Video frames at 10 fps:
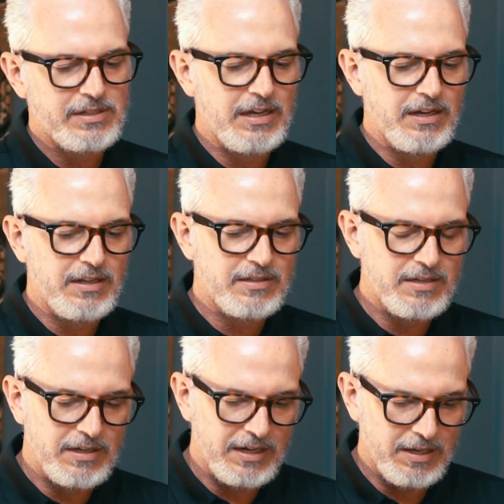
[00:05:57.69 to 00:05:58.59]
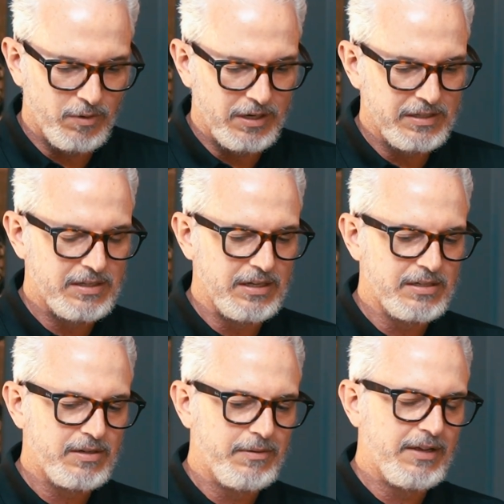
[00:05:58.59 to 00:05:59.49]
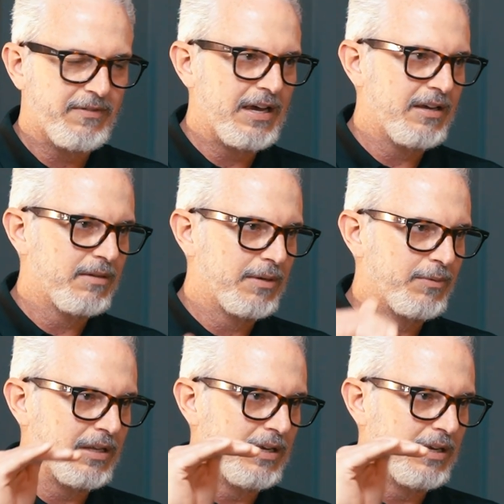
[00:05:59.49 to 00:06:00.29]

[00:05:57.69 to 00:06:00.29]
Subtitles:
would say to anyone is this. I mean, if I come up with